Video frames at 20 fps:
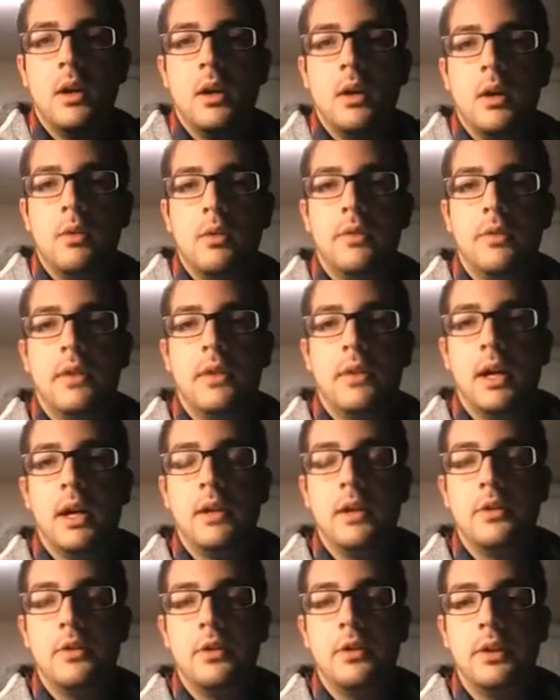We've
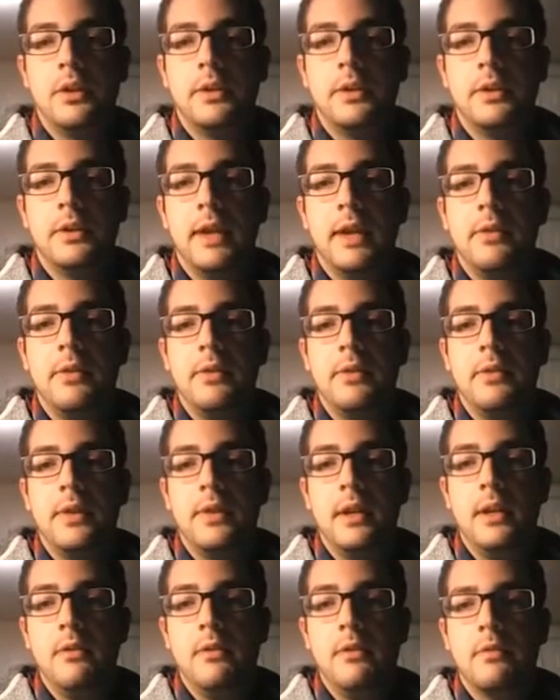got Shielded Aether
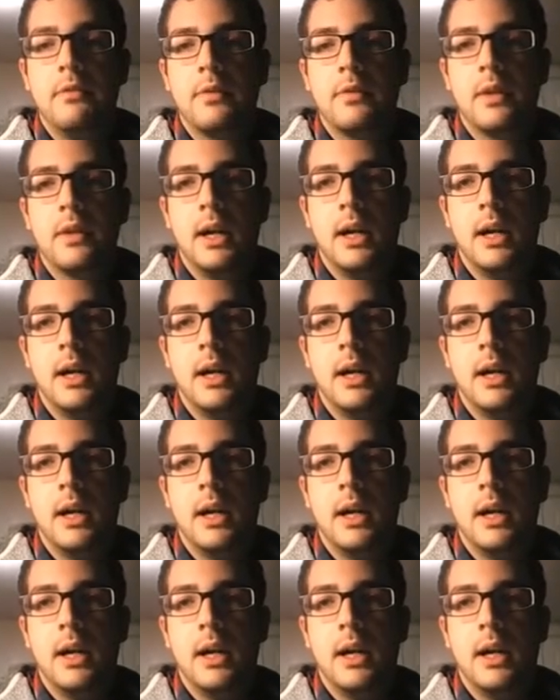Thief,